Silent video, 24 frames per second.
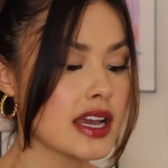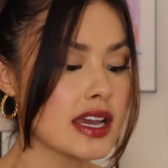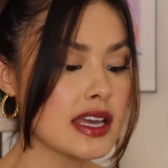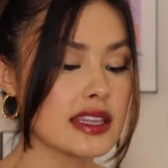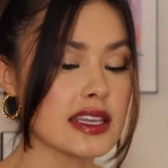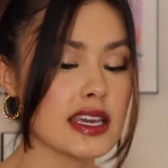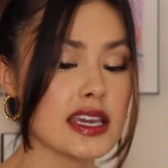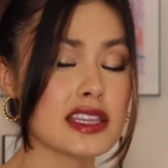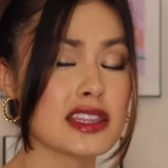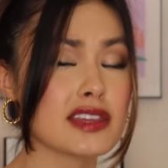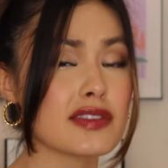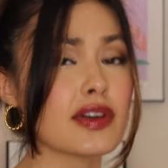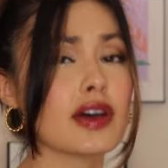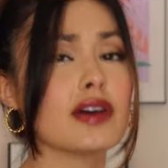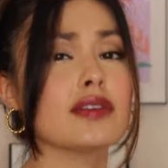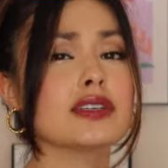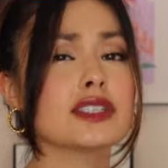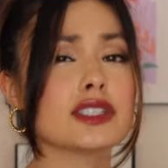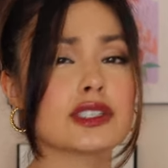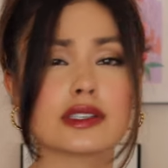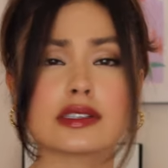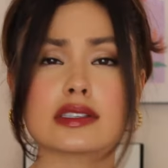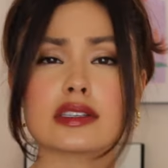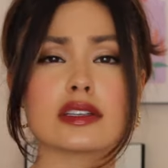The Ink the Velvet
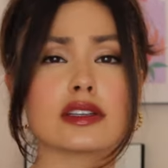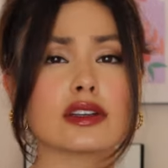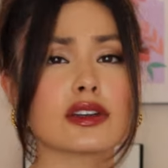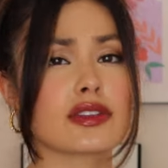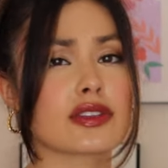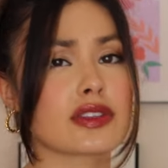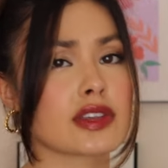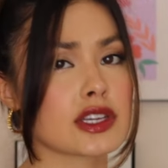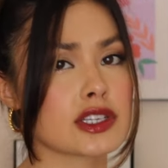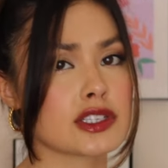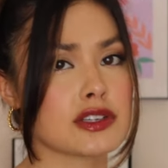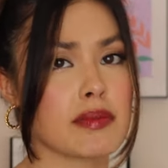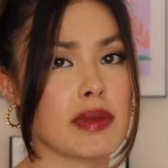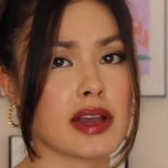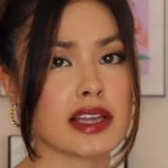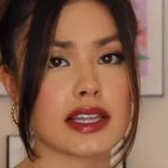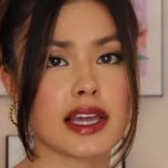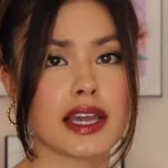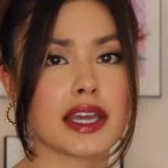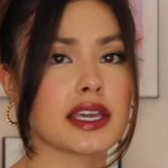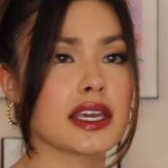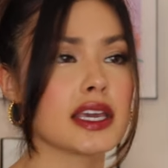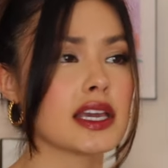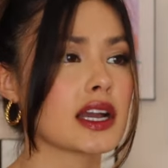is just a little thick to my
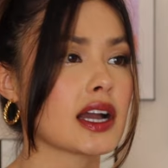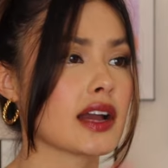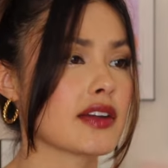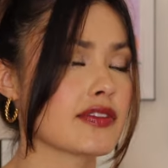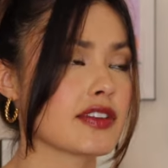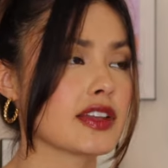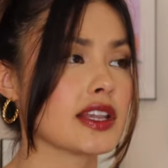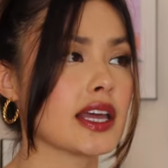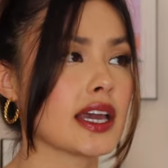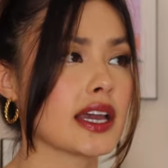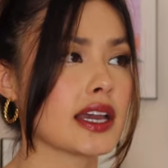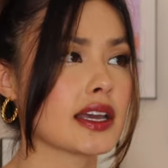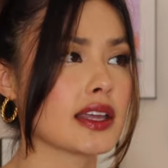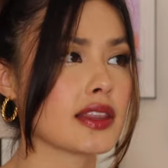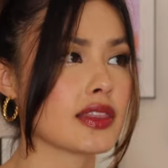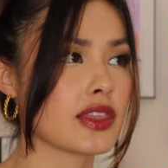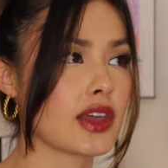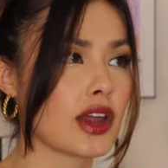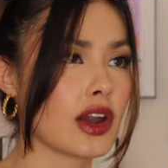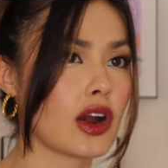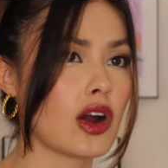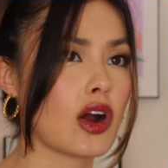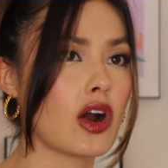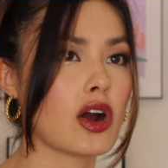liking. I feel like
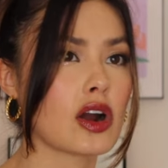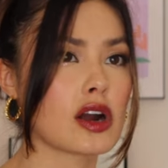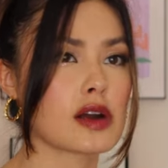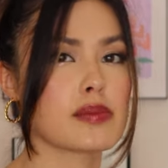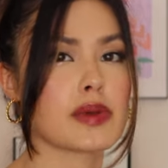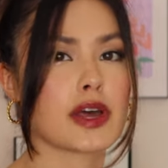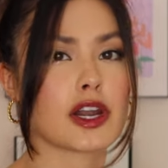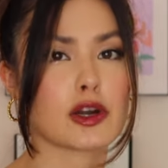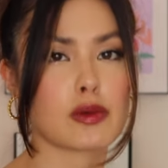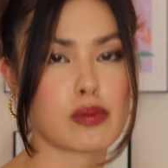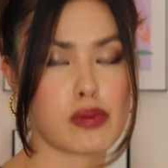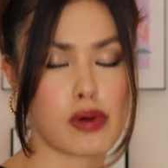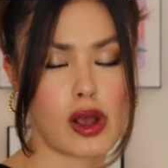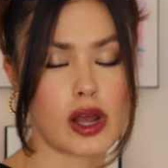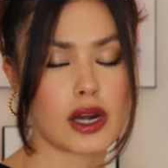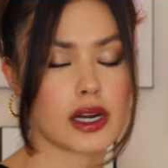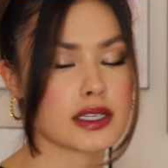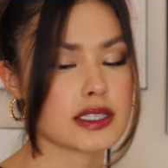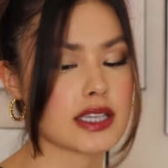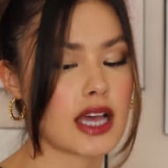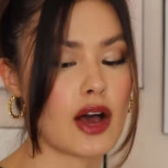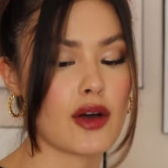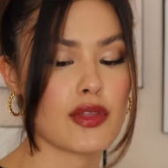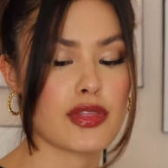there are better
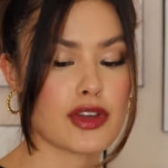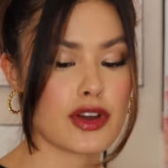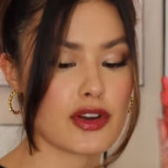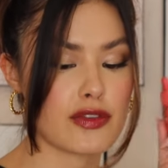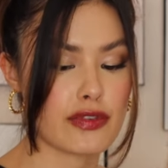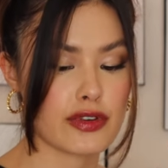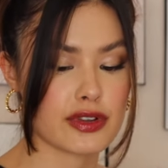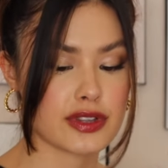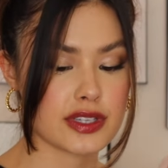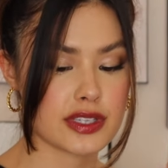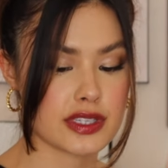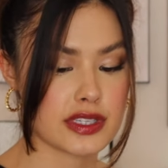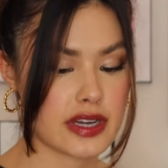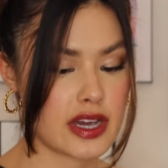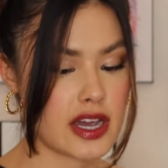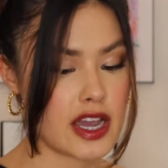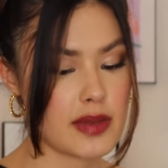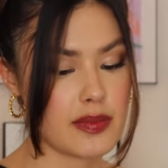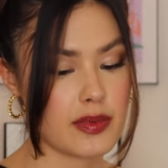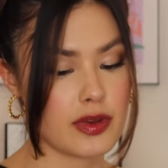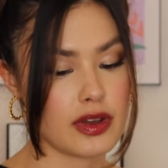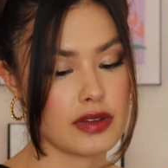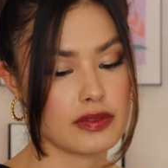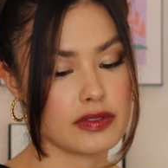products out there for this
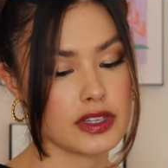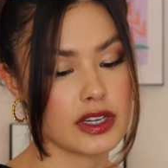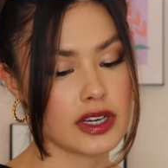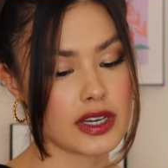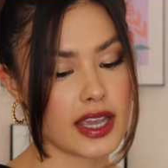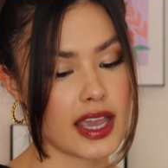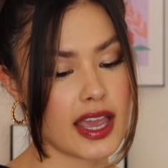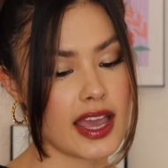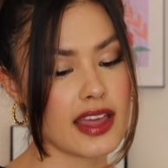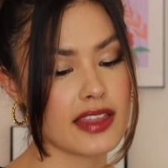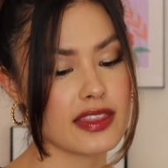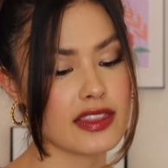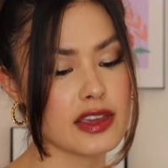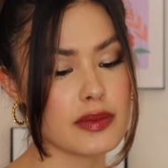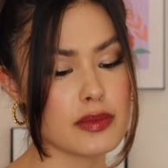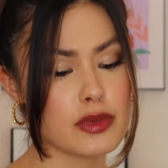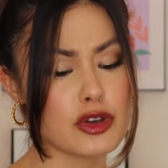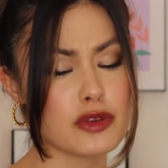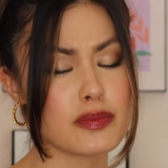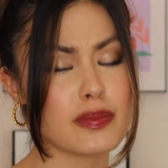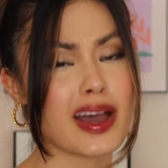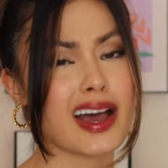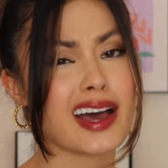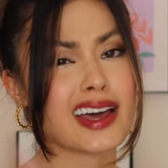type of look. And the
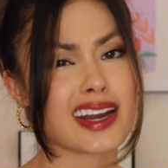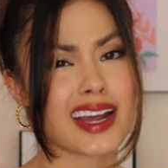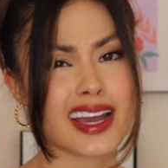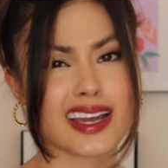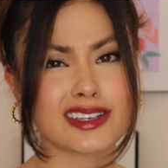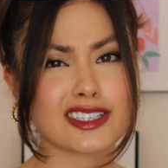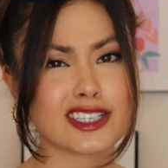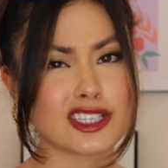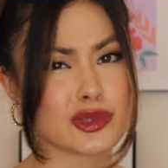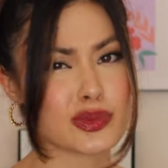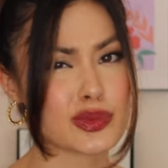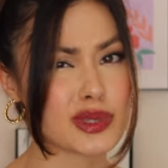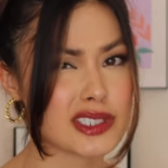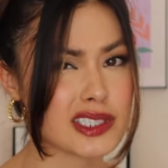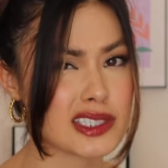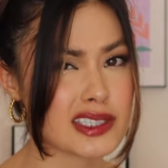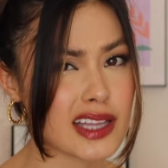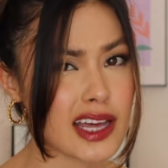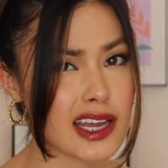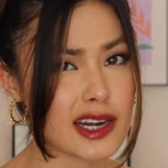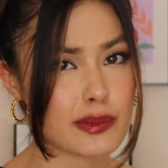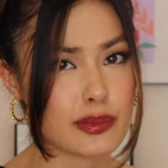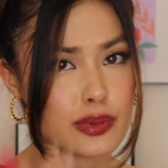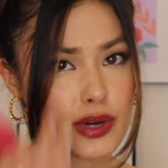Mood Matte, I just wasn't
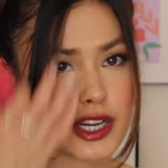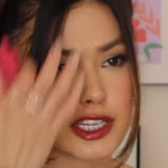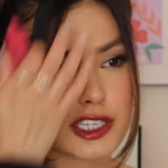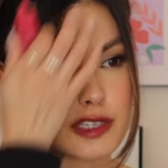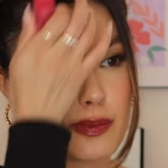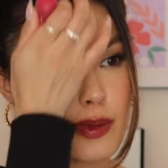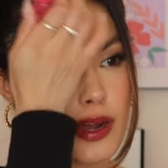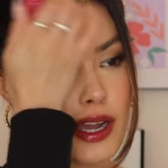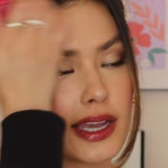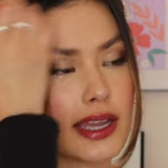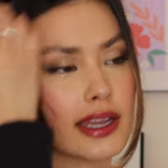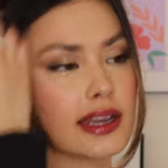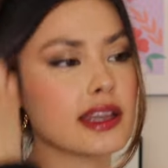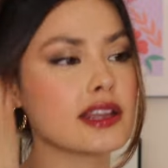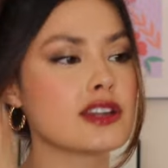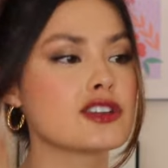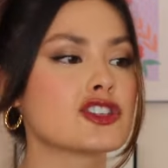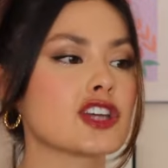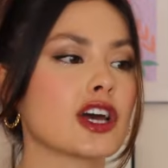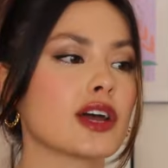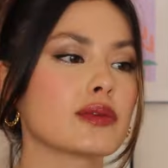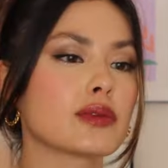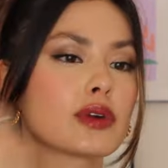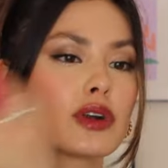that impressed by it in
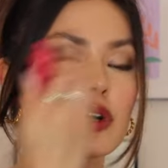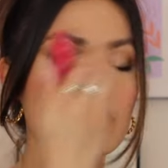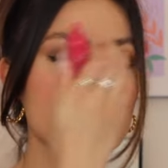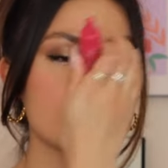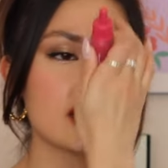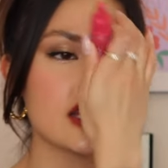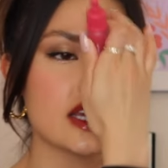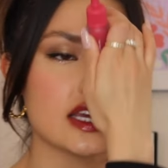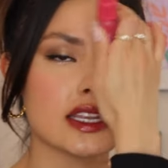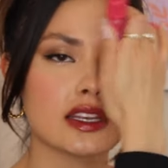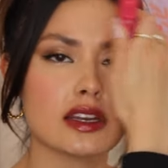general.